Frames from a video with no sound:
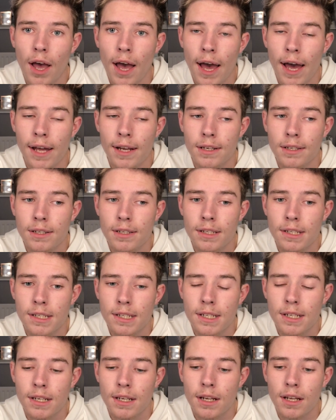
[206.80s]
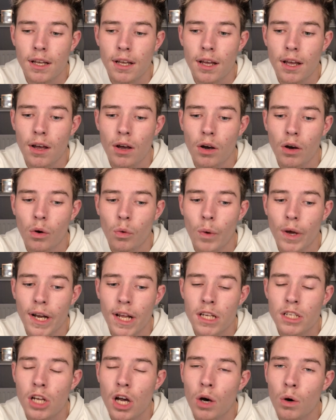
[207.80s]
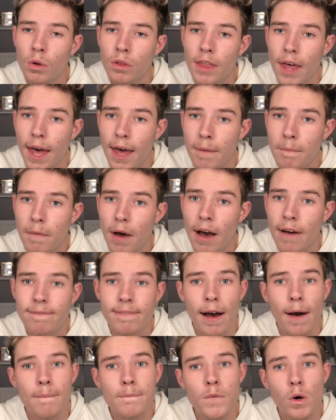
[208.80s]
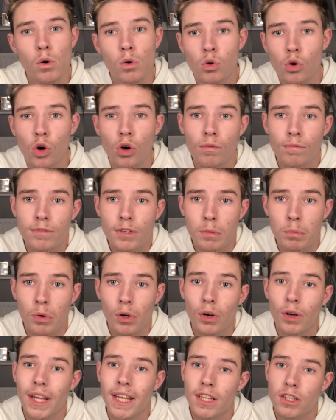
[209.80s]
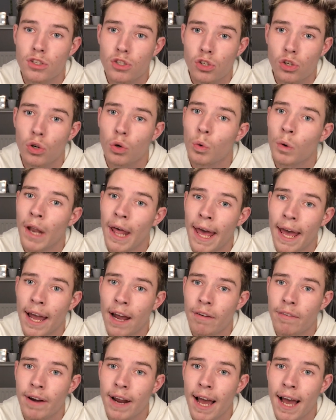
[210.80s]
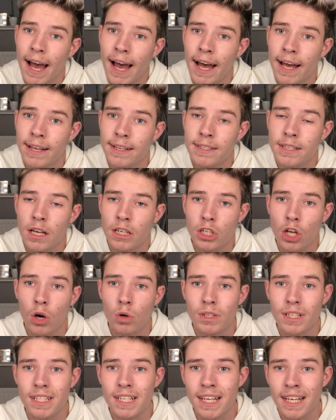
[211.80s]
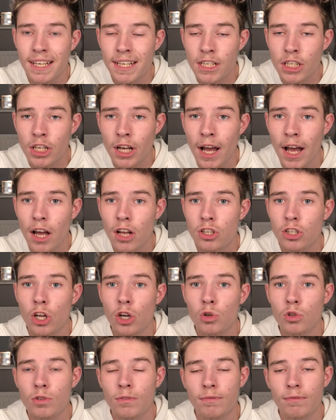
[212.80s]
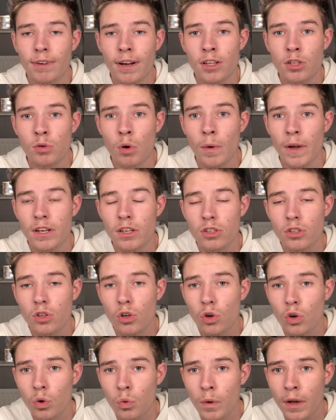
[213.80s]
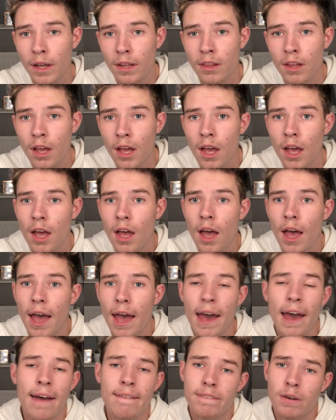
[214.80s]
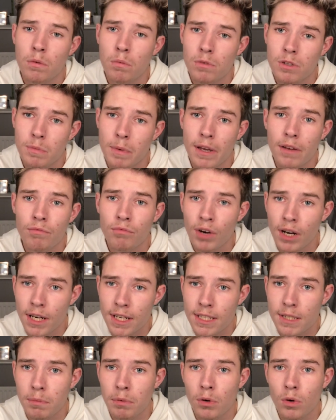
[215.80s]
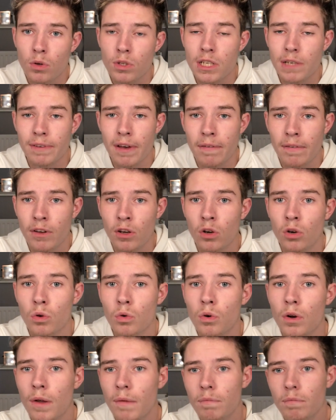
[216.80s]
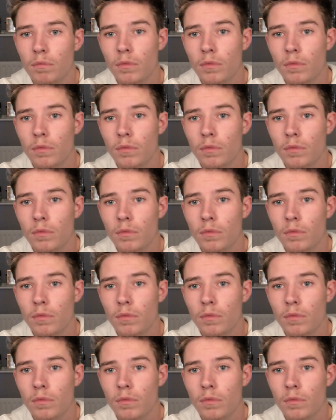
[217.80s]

and when I told them, I felt more comfortable in school area, as I told a teacher, I told some friends who I went to school with. Everyone was being really supportive of it all,